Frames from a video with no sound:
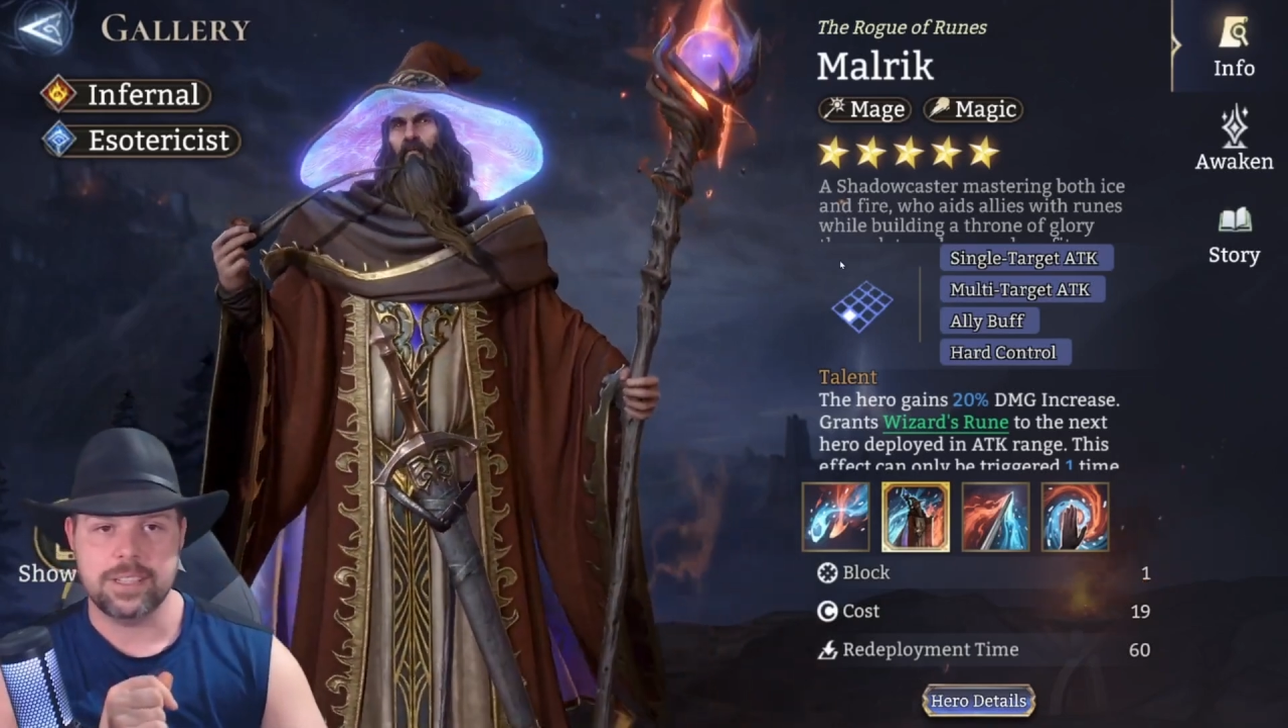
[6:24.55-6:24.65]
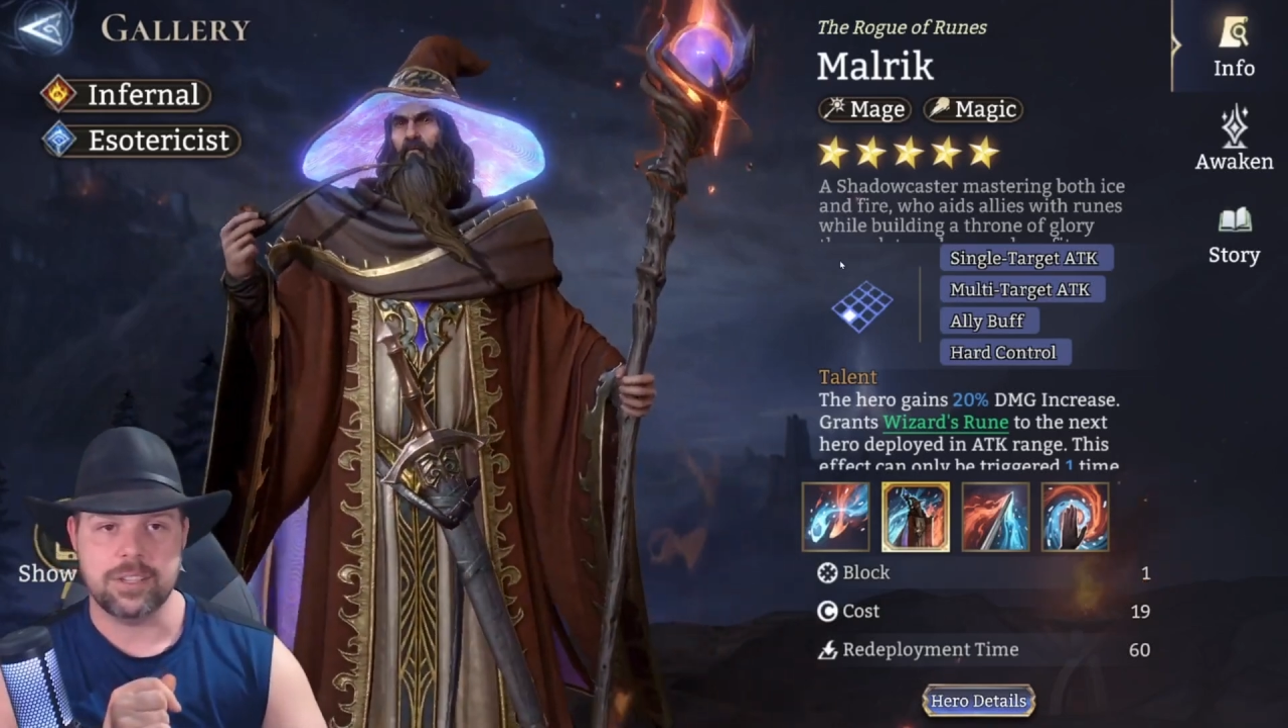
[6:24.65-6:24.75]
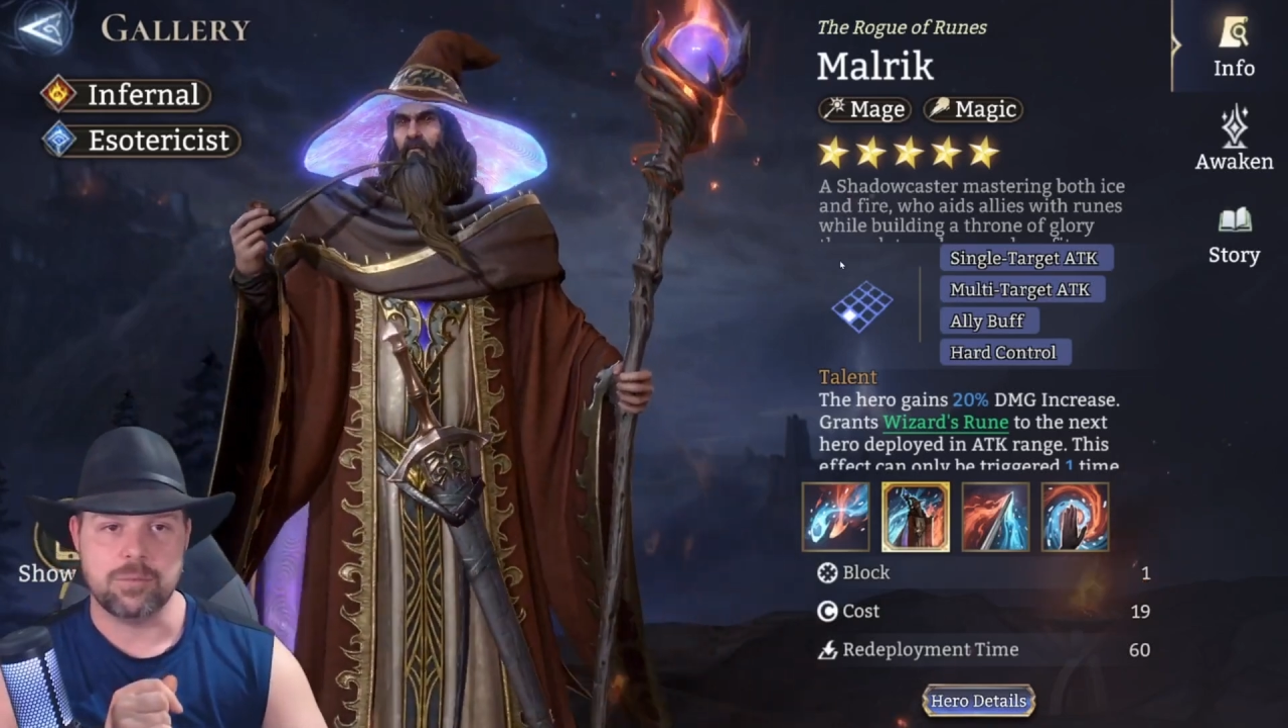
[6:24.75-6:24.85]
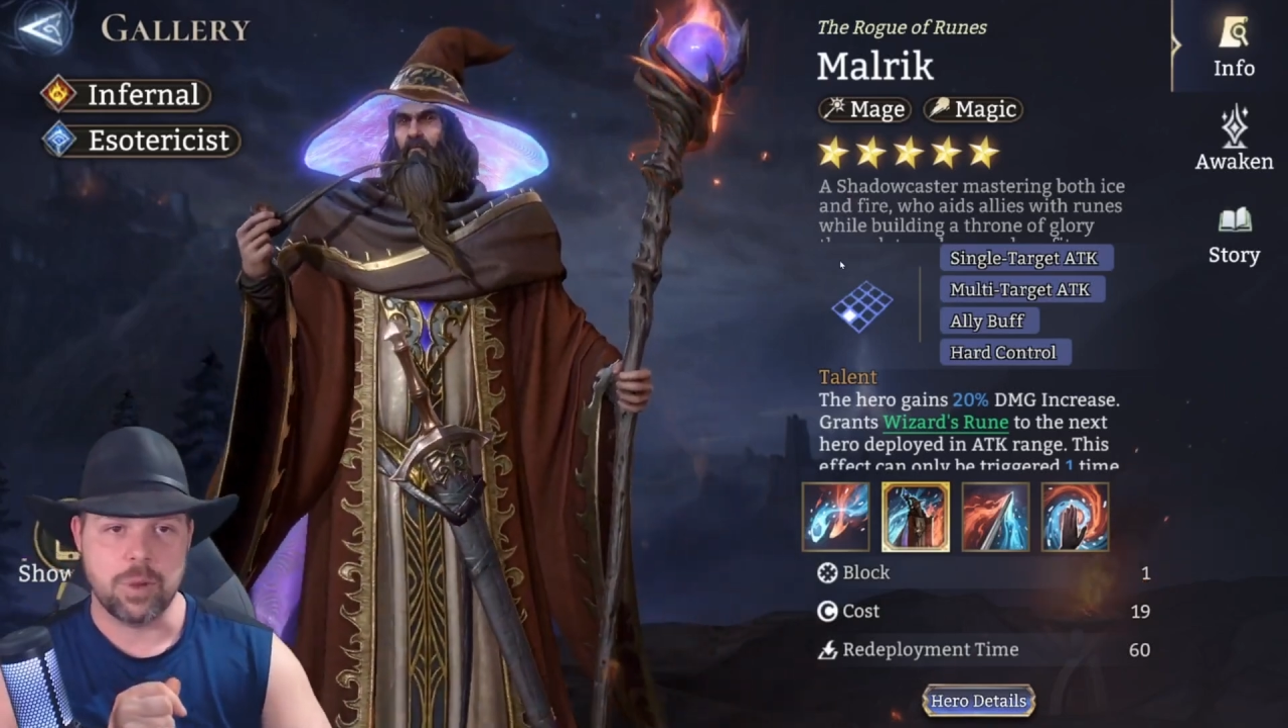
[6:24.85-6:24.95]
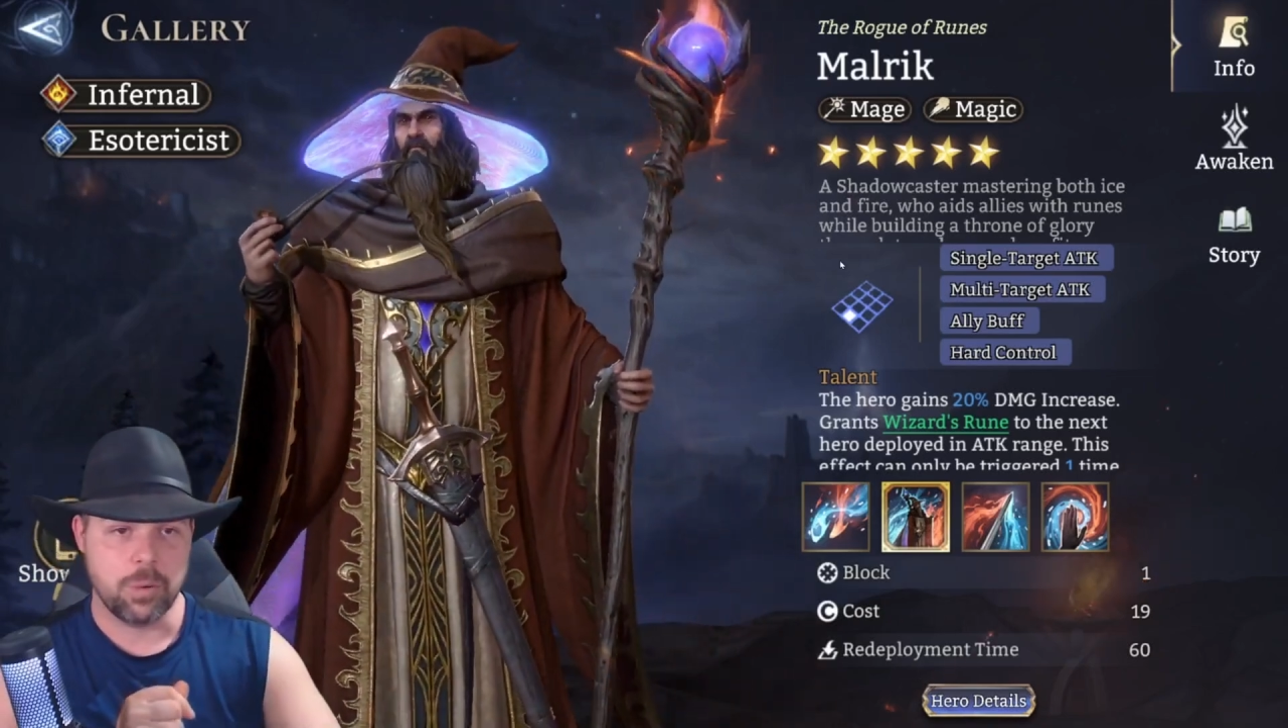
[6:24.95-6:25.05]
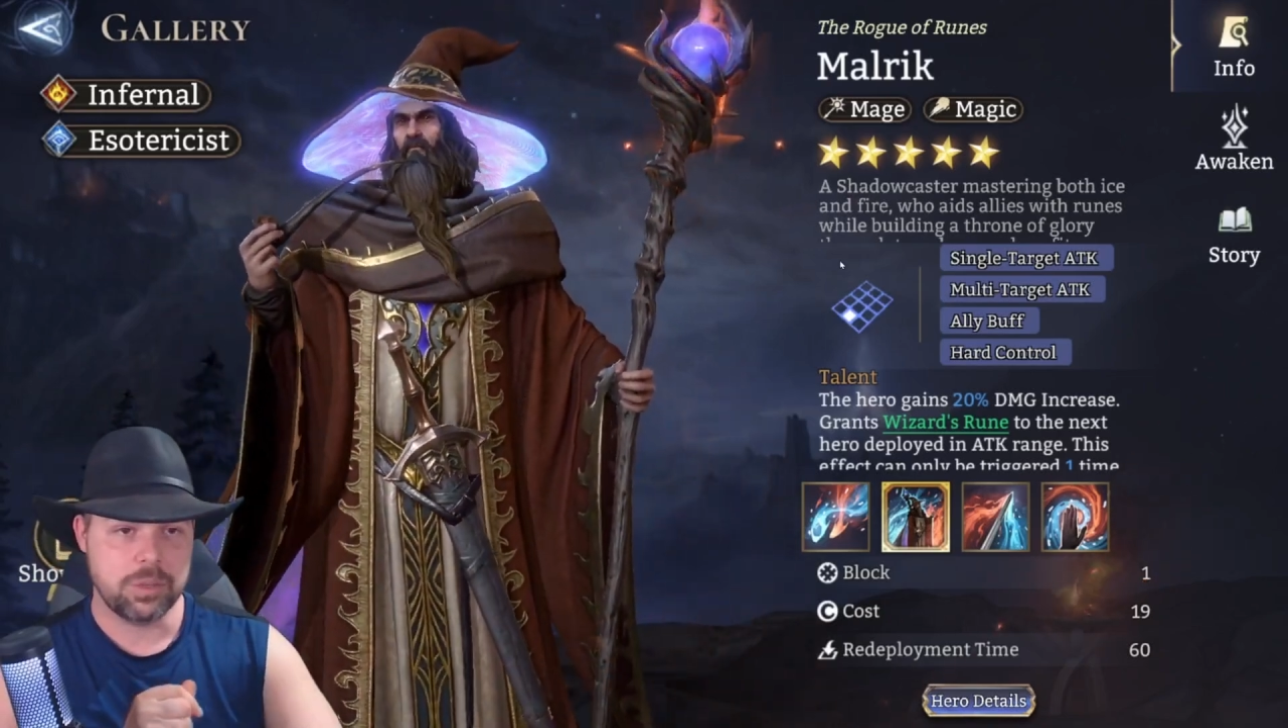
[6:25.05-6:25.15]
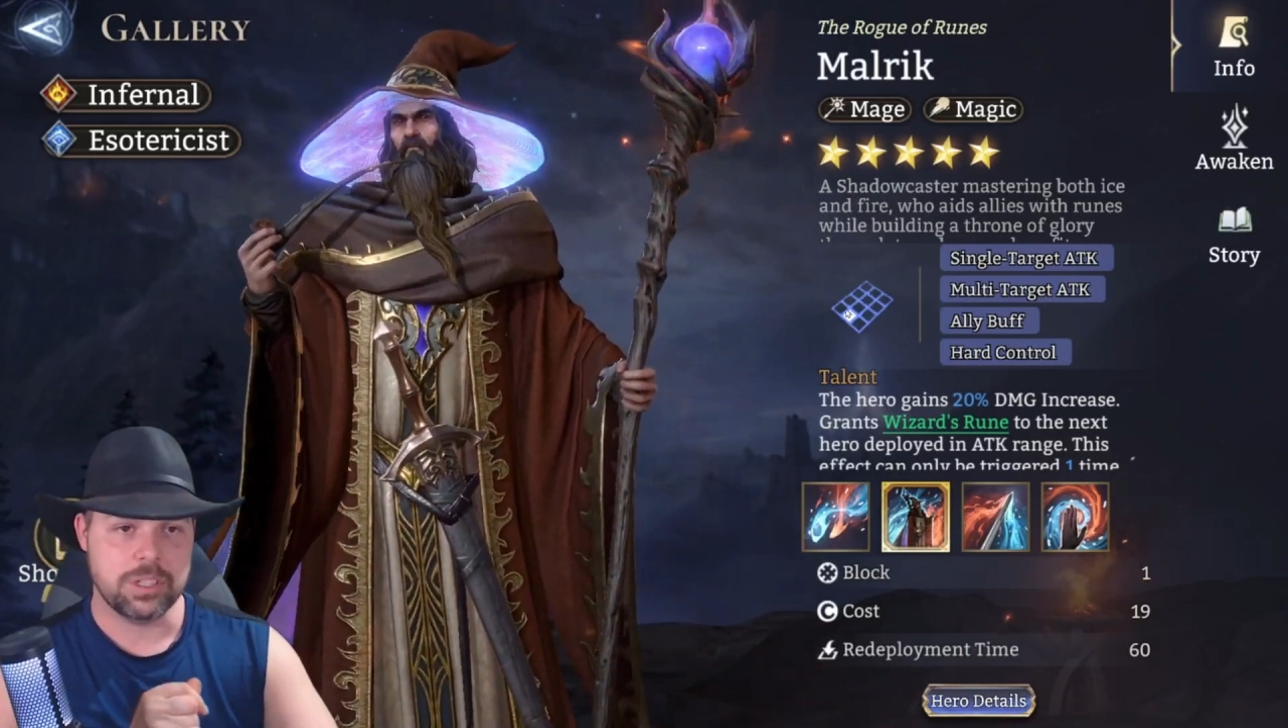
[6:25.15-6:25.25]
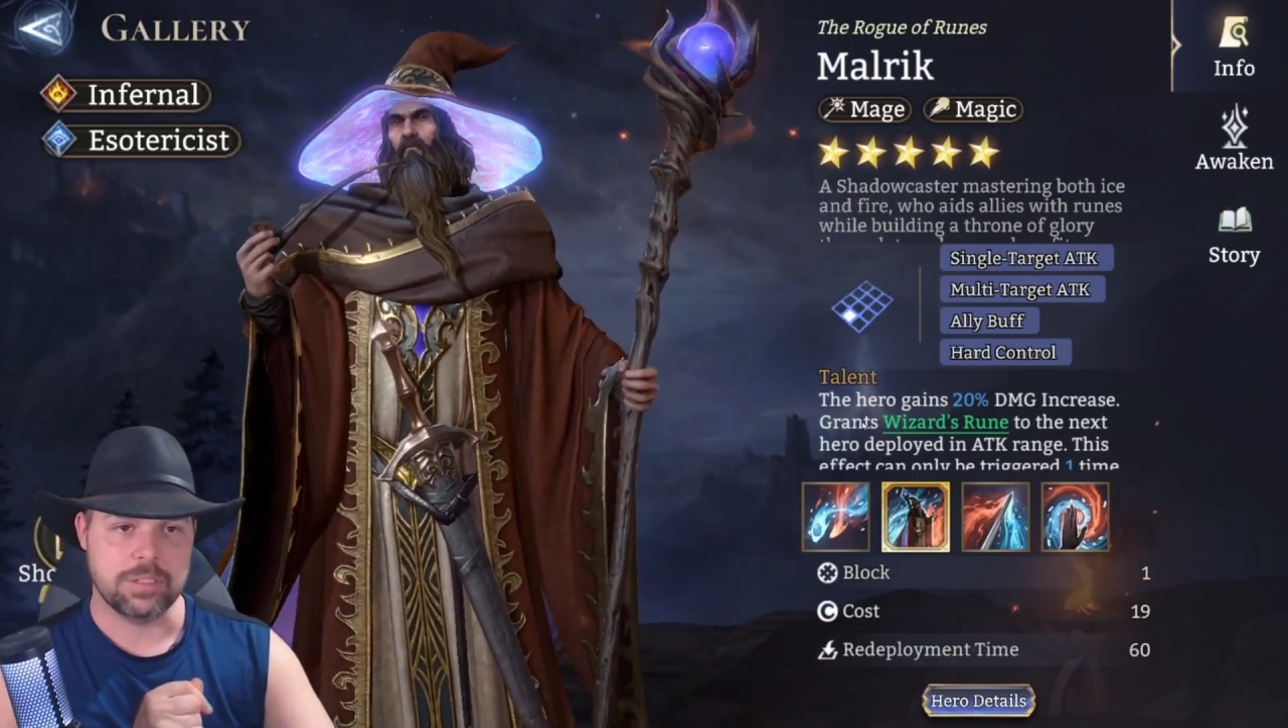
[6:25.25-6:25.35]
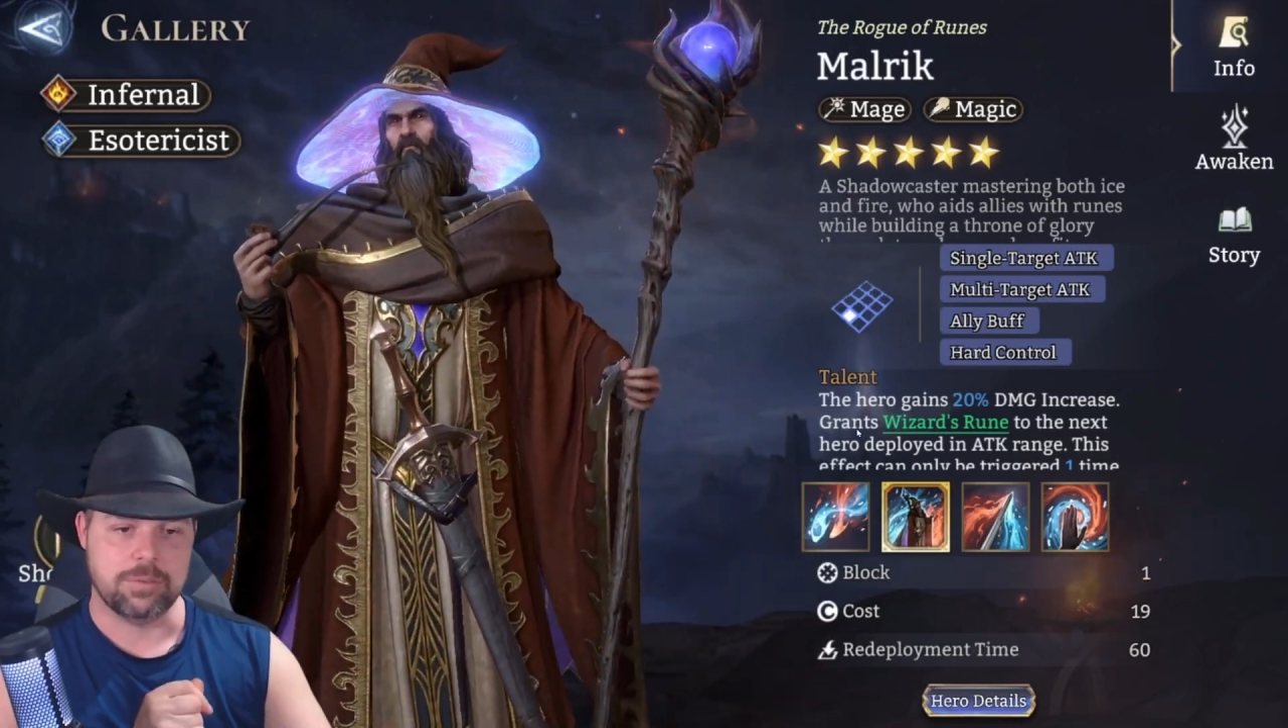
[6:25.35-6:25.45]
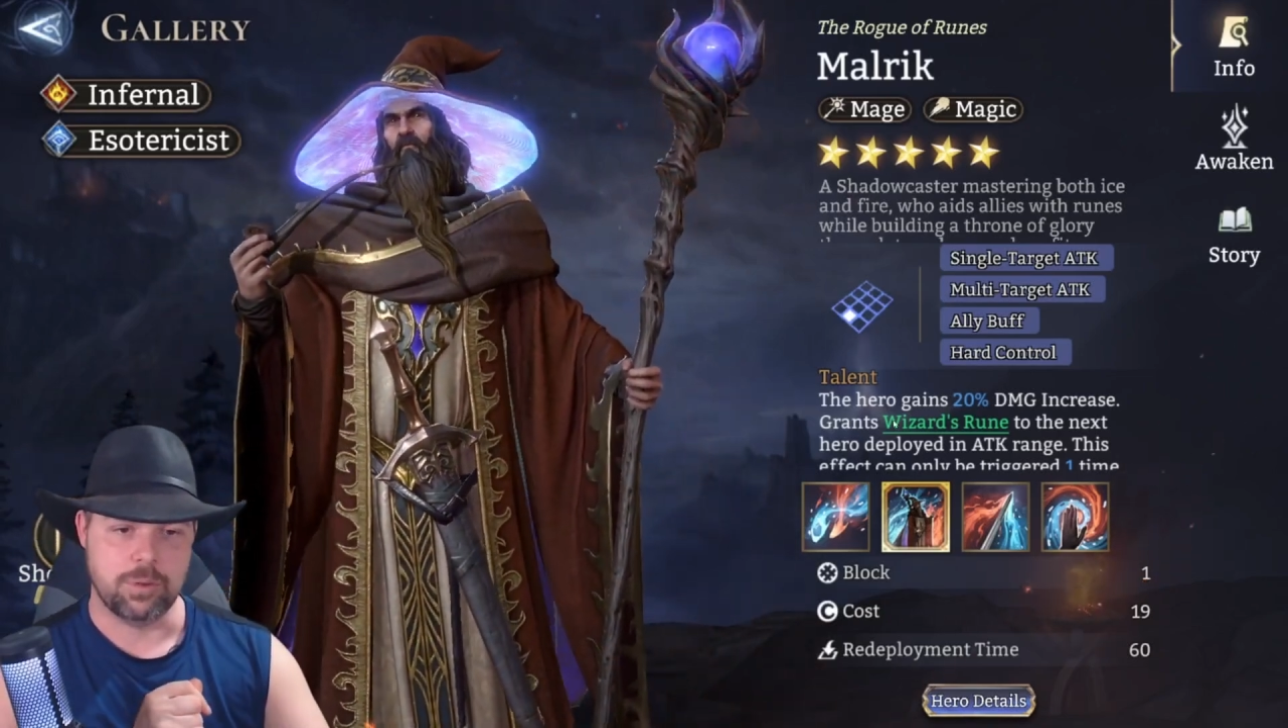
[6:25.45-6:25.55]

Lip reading: the Rogue of